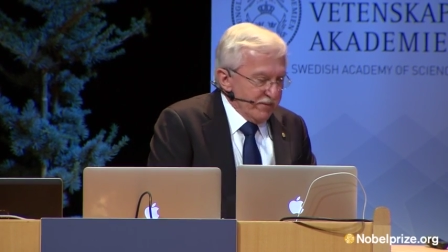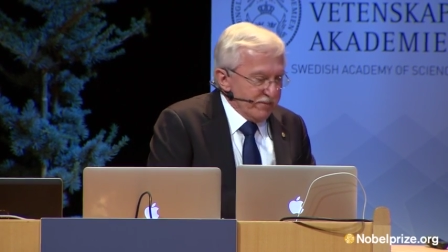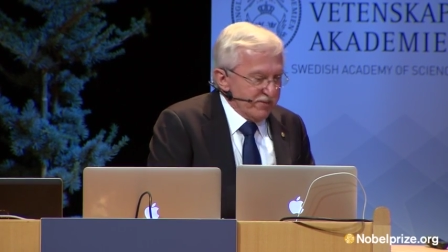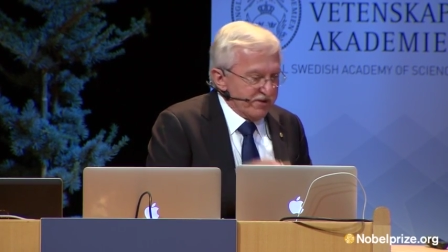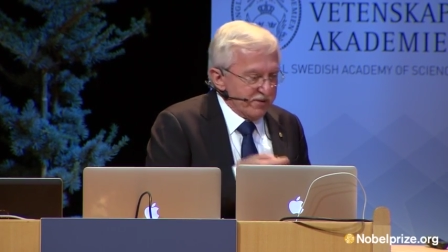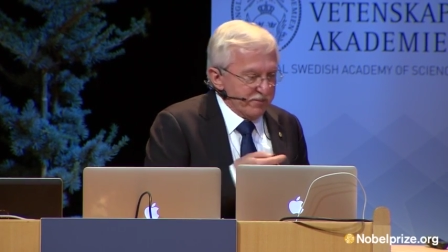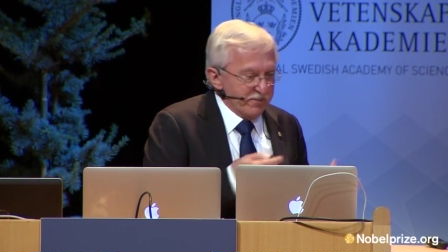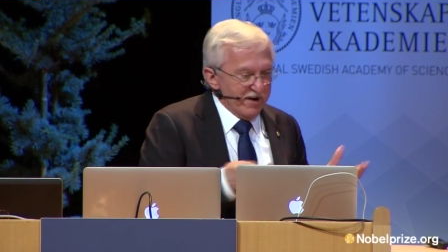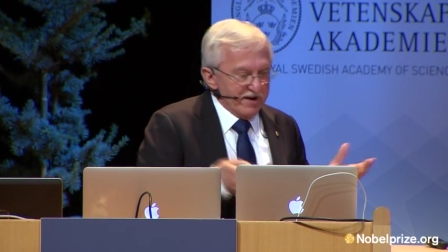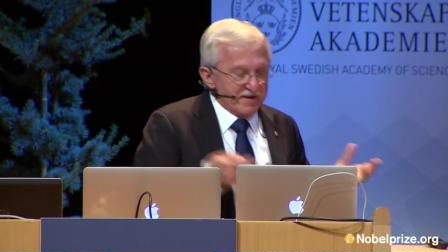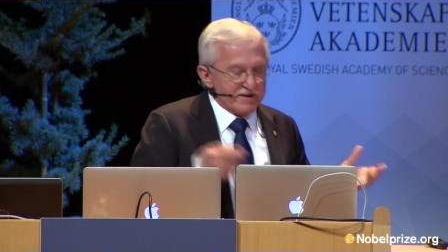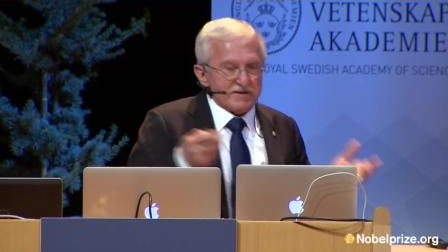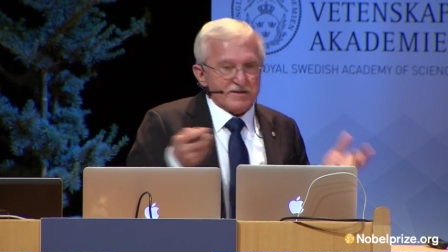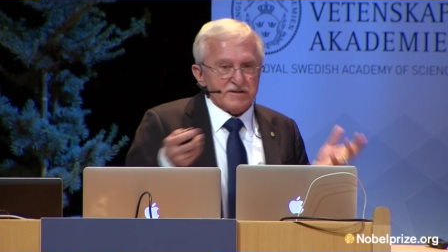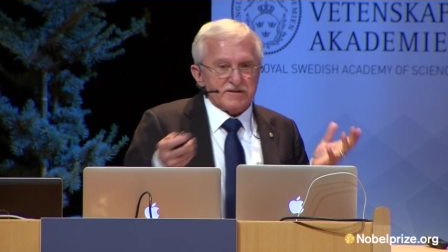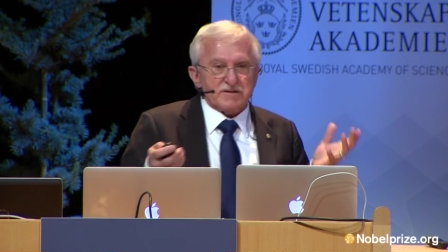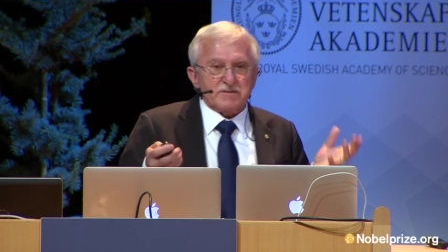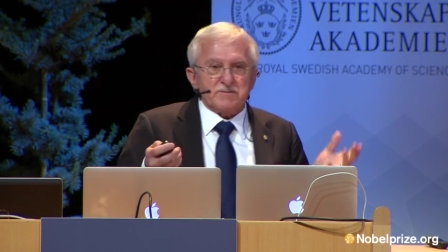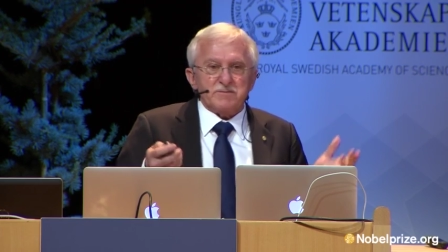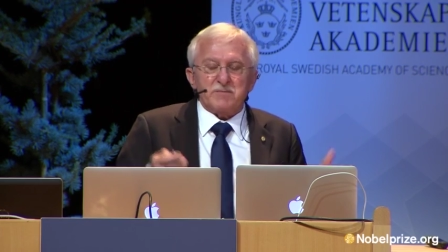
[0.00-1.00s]
But the
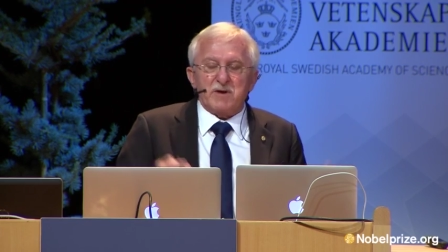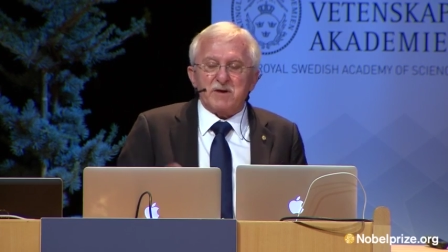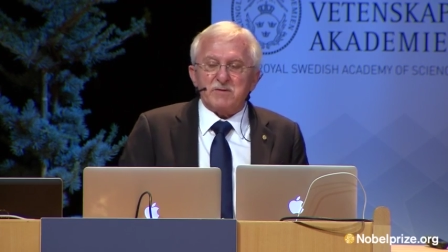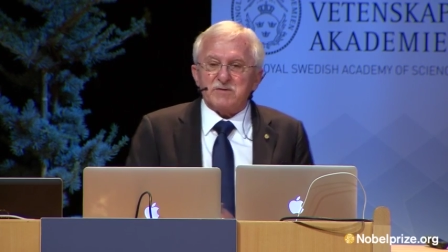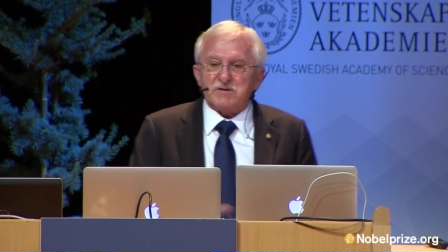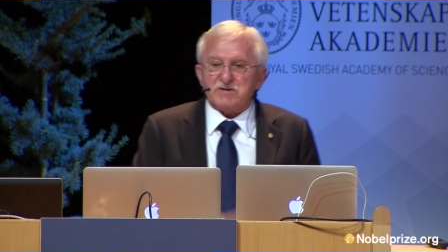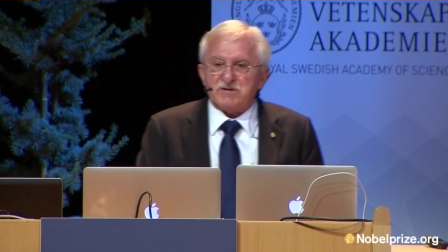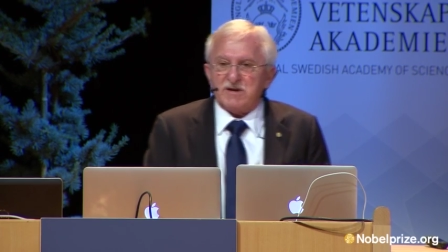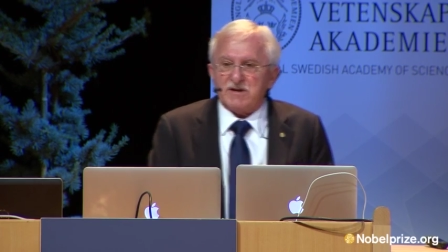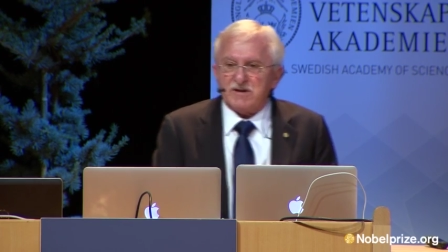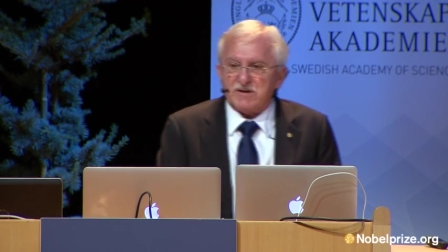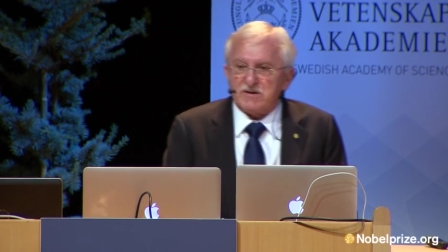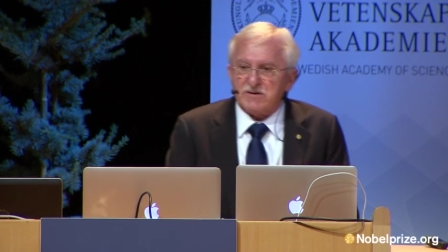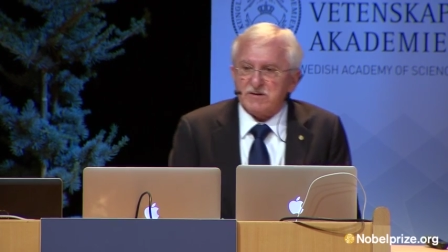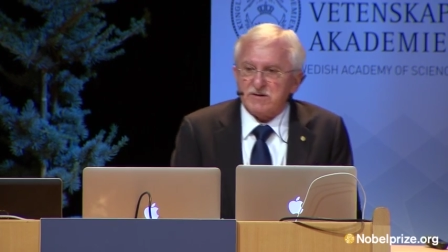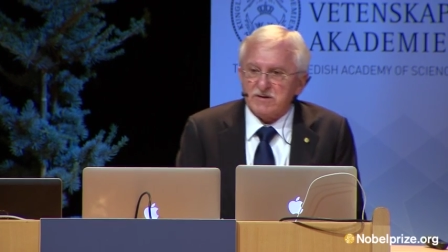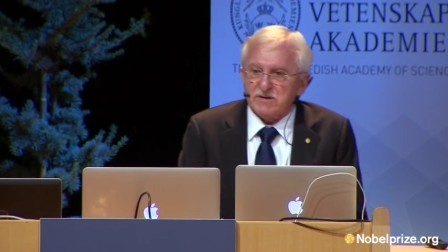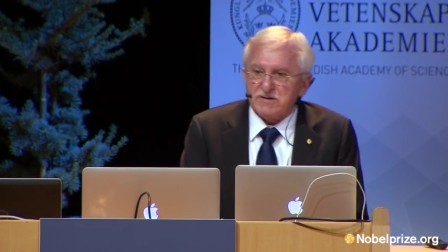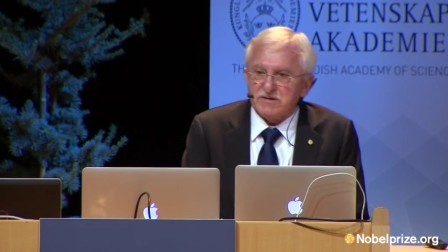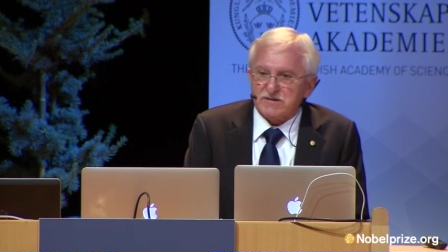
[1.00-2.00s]
mechanism by which that
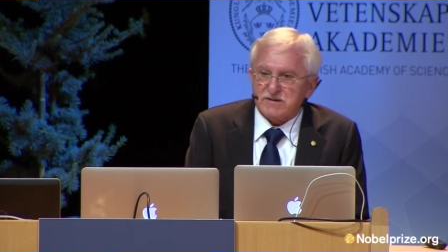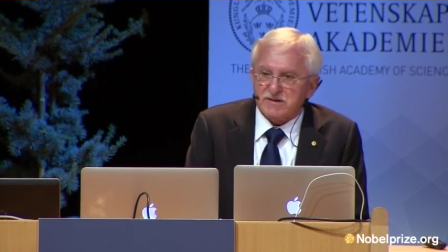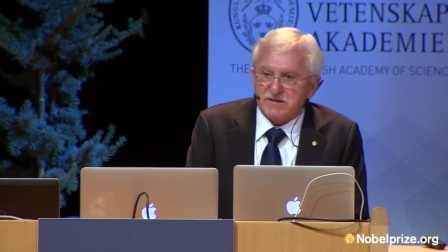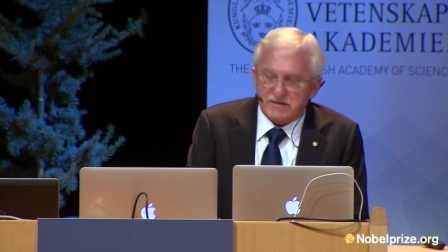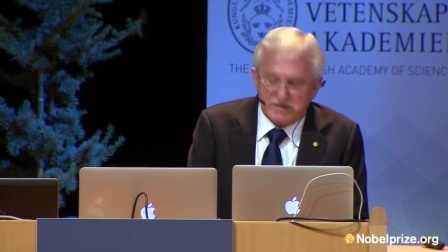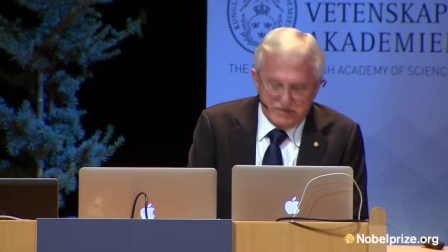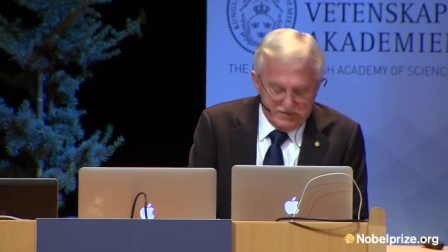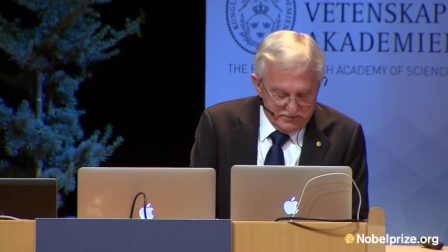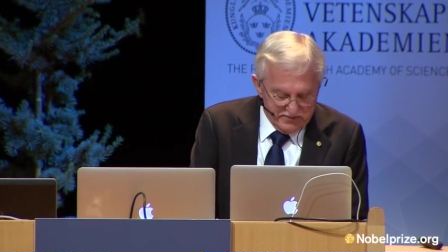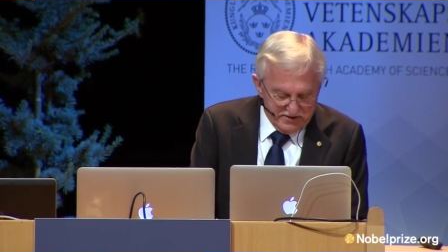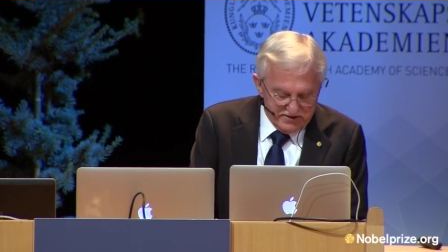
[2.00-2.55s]
occurs has